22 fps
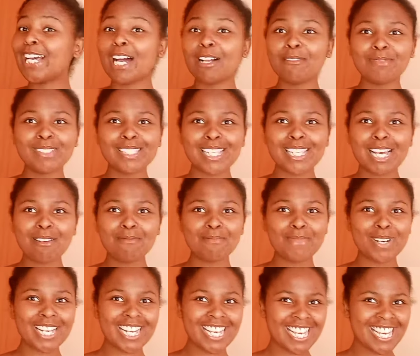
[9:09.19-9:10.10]
help
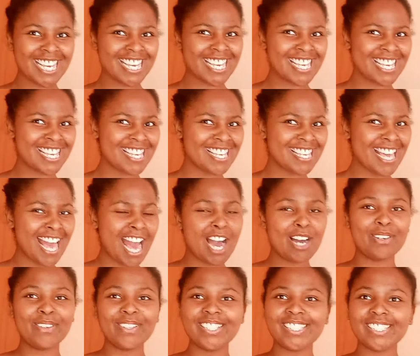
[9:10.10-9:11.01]
somebody
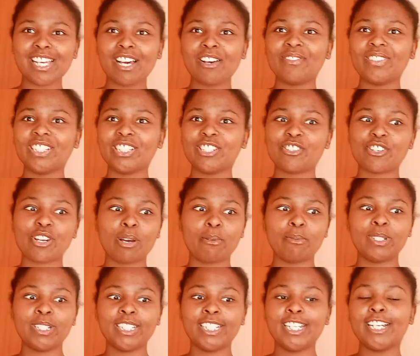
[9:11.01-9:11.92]
who is having
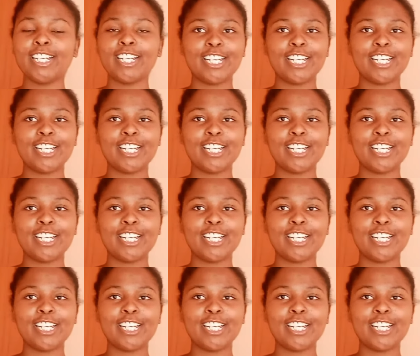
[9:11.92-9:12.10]
trouble.